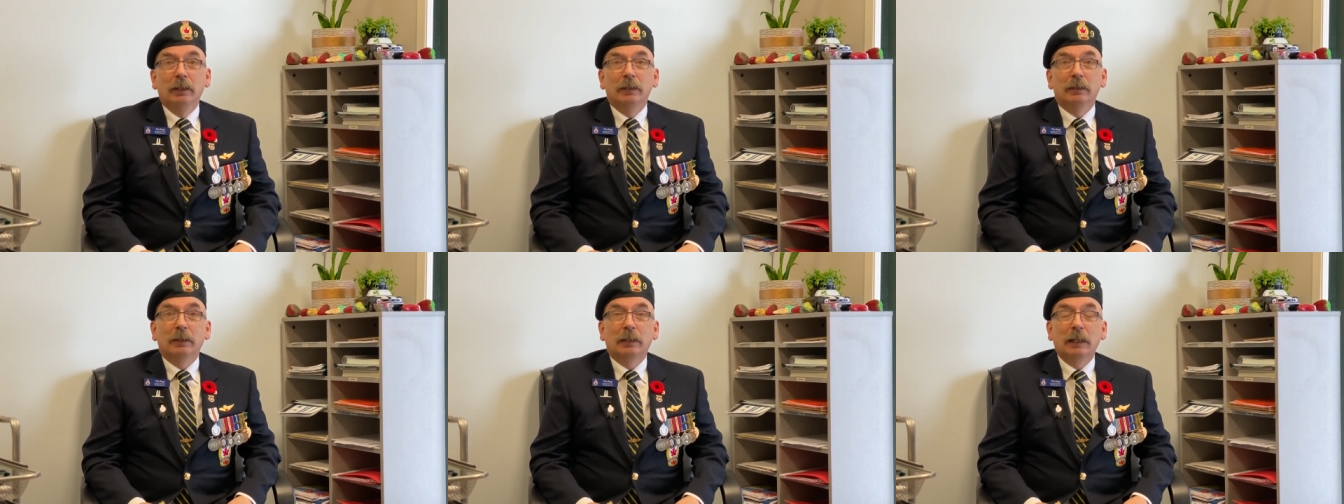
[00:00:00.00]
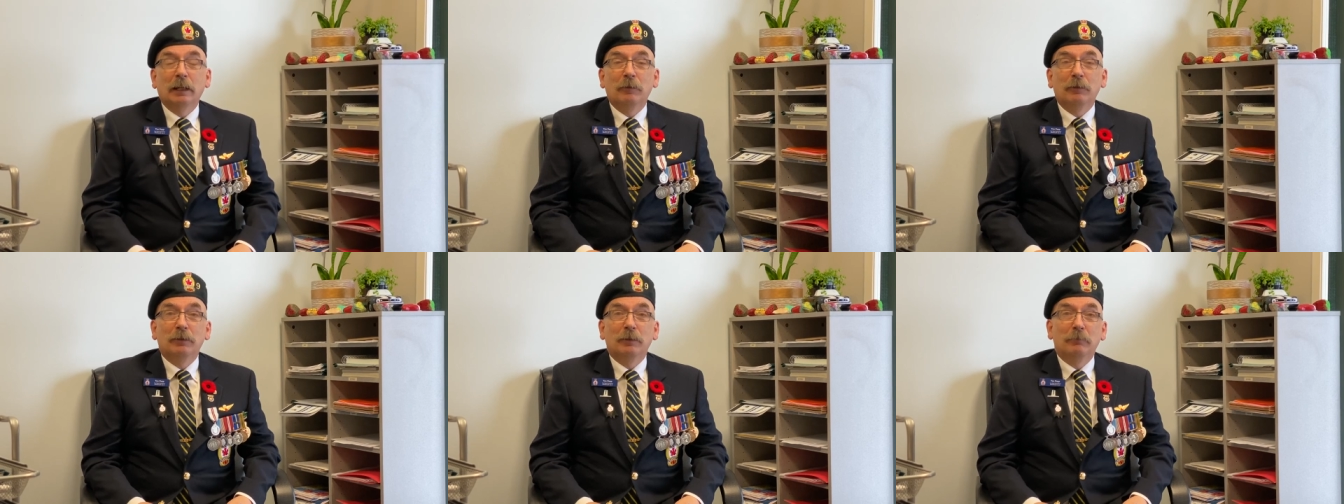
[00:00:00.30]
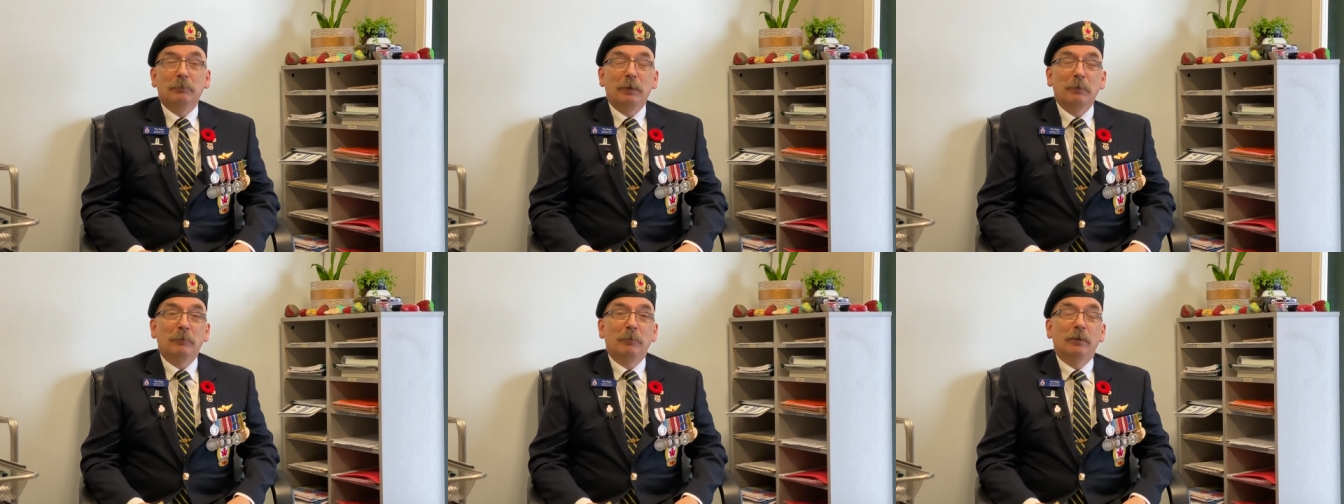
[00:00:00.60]
that I was a
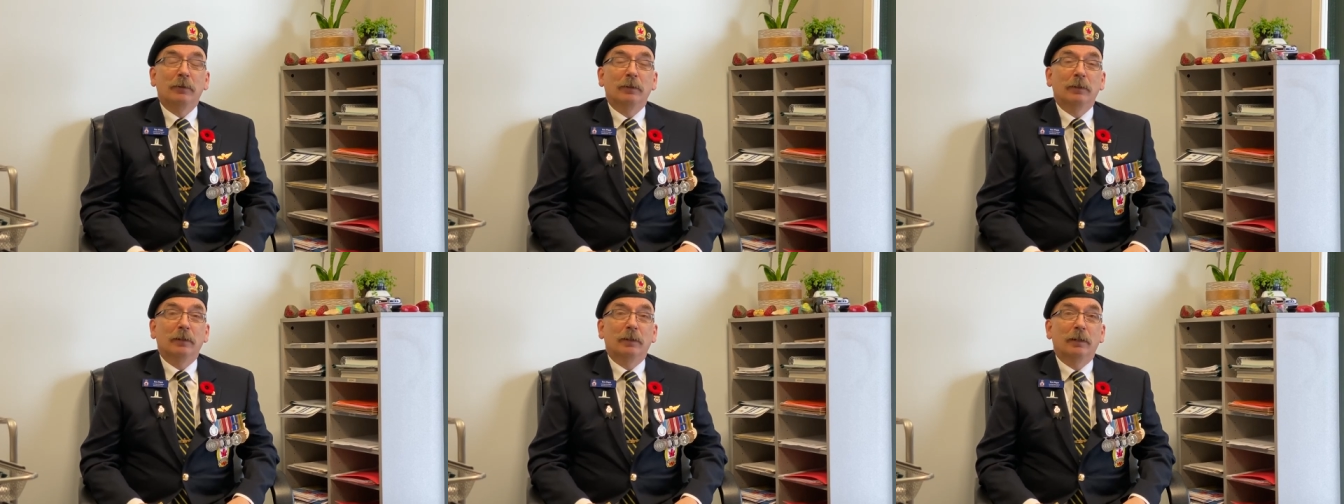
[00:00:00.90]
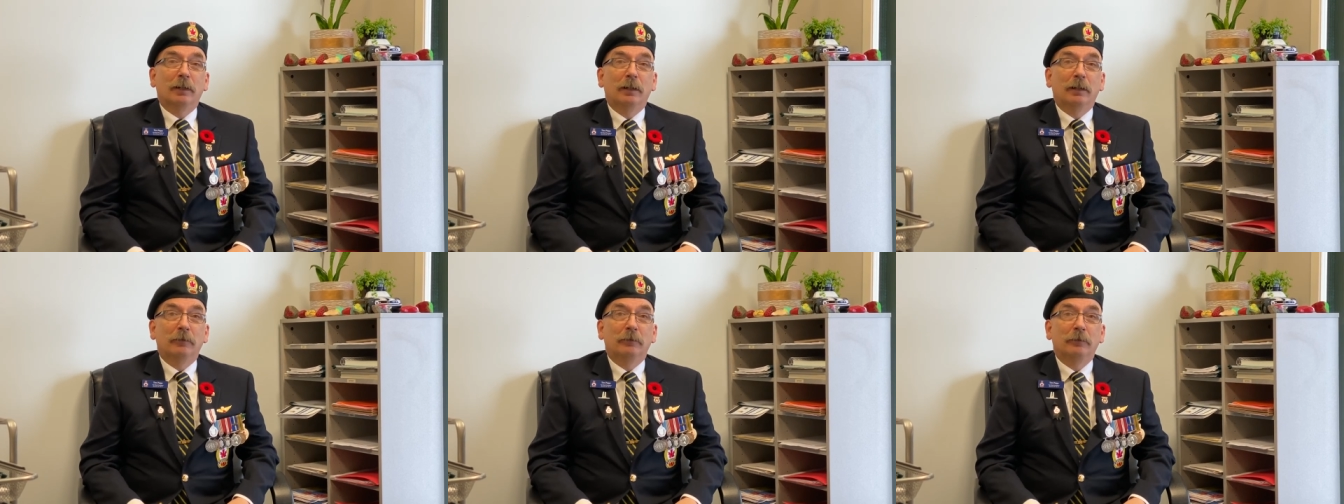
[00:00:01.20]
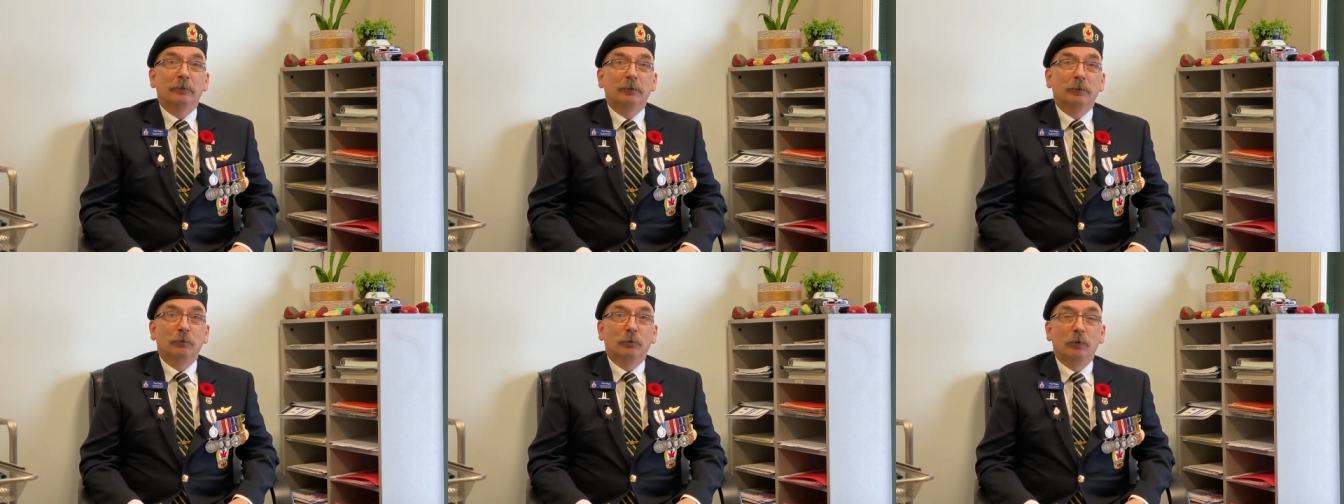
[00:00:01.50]
member of
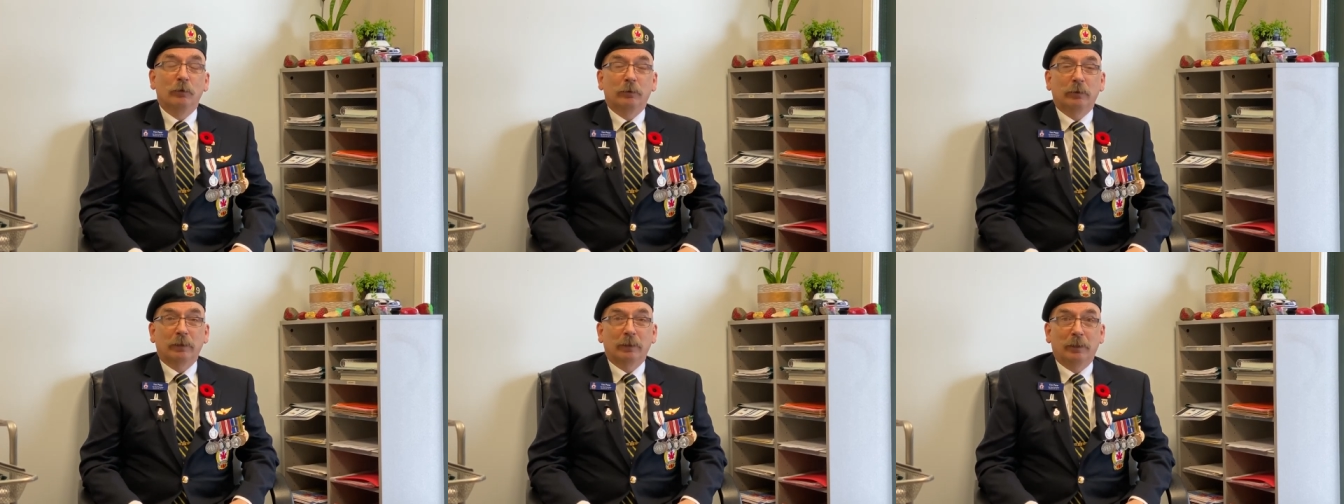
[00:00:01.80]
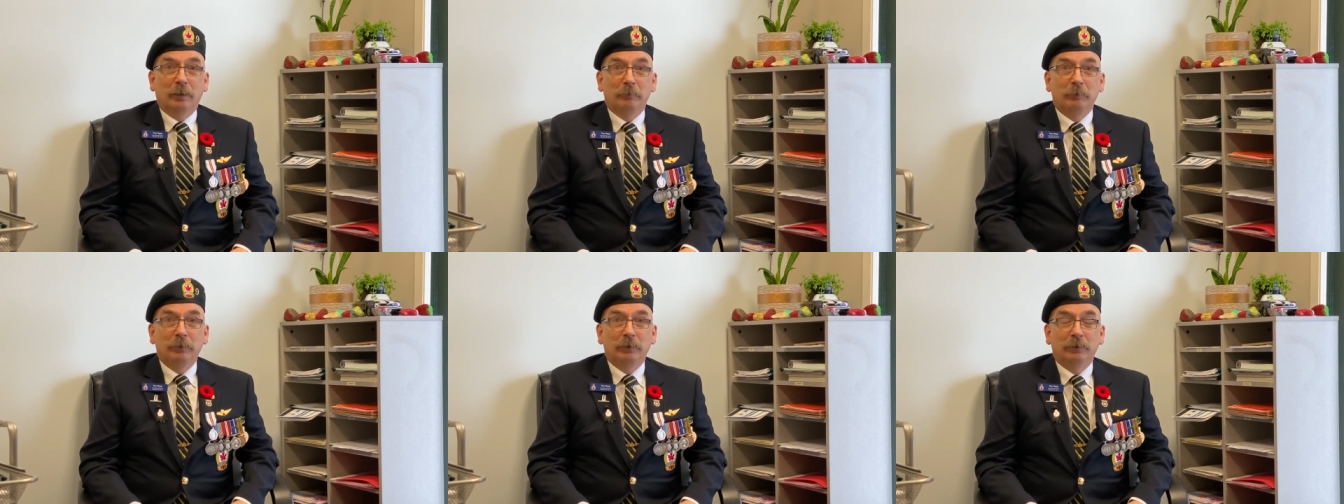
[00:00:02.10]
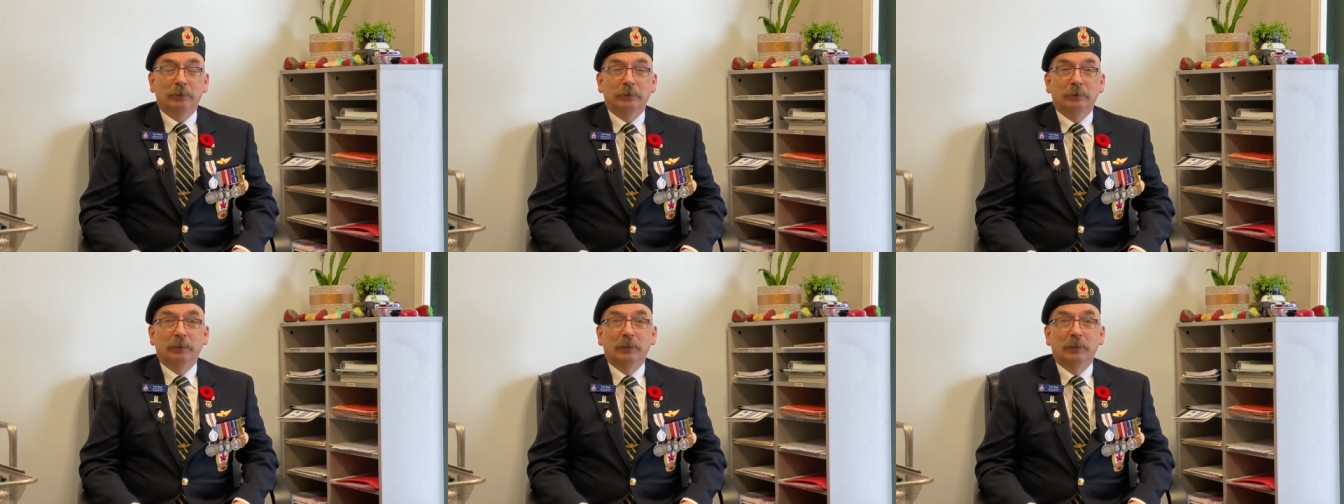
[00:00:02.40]
the Wolf Cubs,